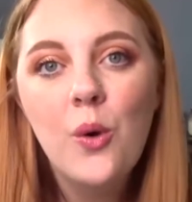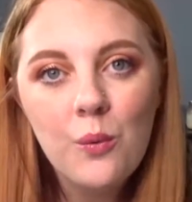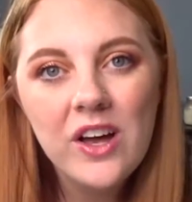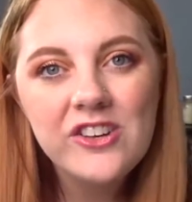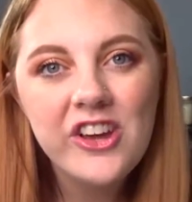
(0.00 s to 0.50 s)

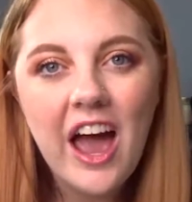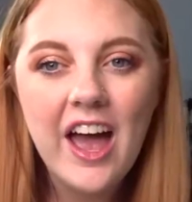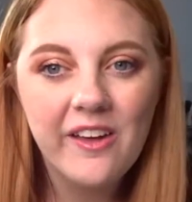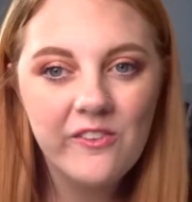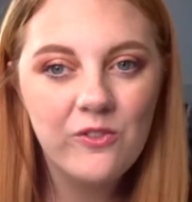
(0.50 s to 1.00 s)
which
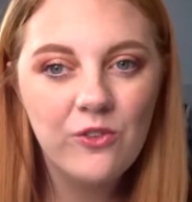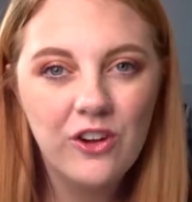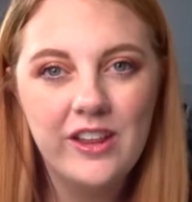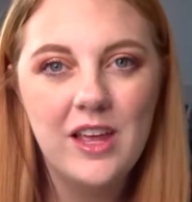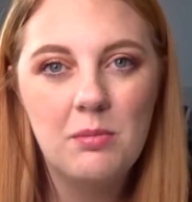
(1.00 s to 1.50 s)
I
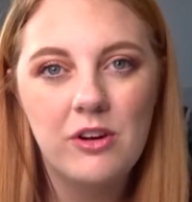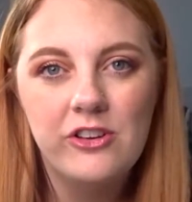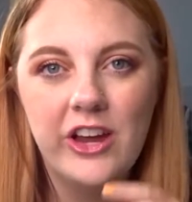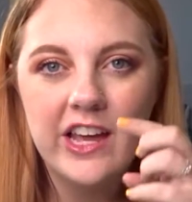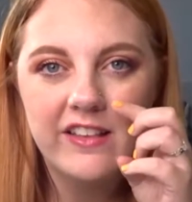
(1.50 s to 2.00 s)
really
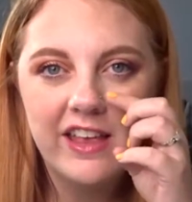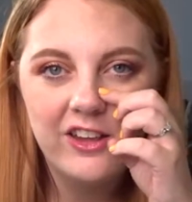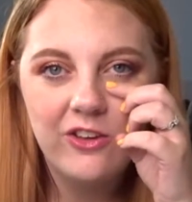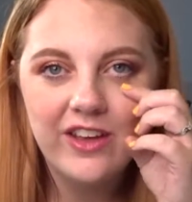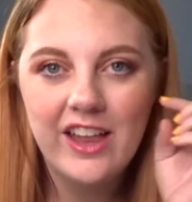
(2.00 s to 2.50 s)
appreciate because I
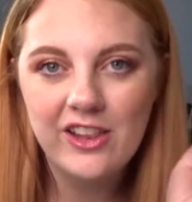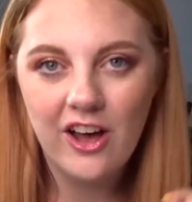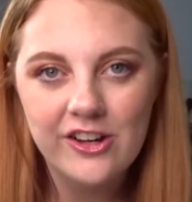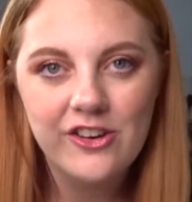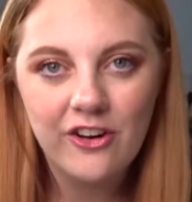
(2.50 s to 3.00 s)
do get a
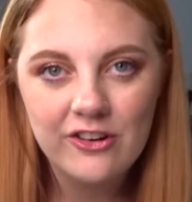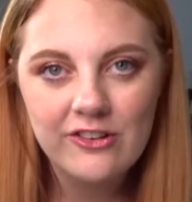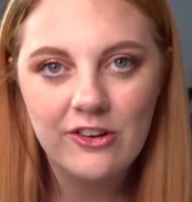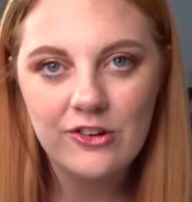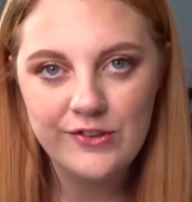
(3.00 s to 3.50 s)
lot of dark
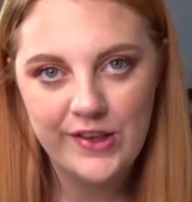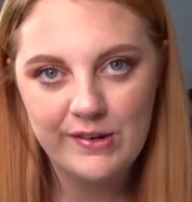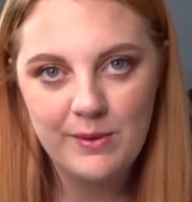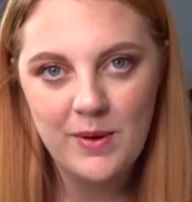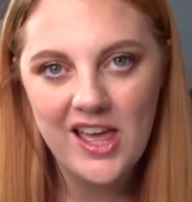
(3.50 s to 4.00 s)
circles
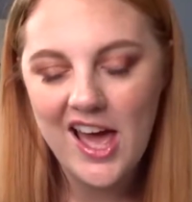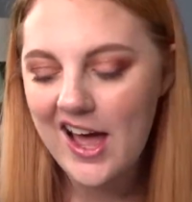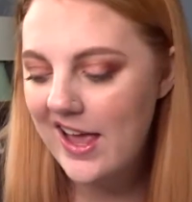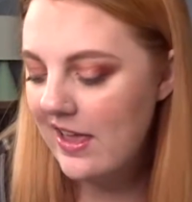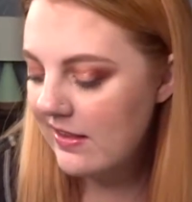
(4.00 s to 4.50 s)
under my
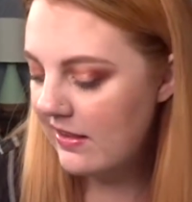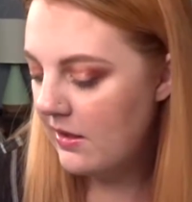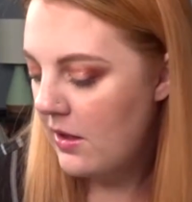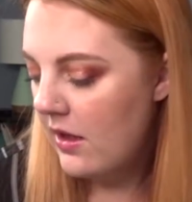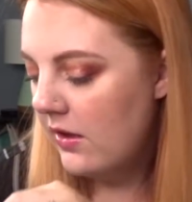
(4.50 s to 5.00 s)
eyes,
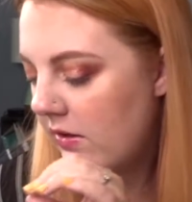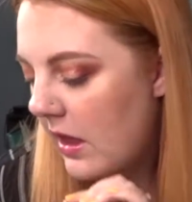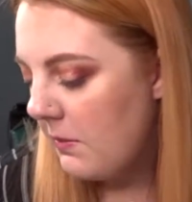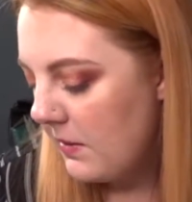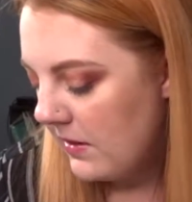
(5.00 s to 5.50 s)
so
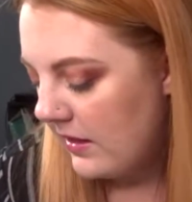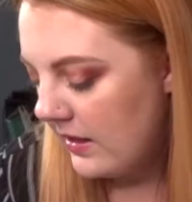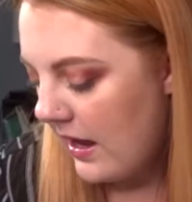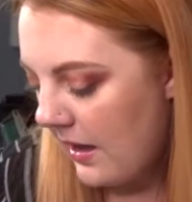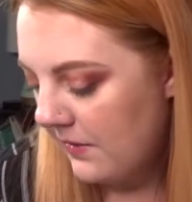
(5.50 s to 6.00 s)
that'll be really
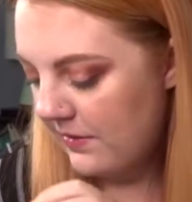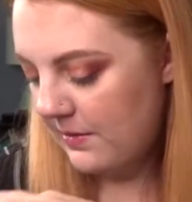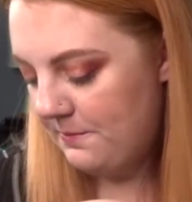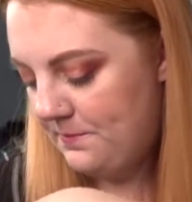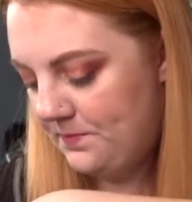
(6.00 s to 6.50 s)
nice.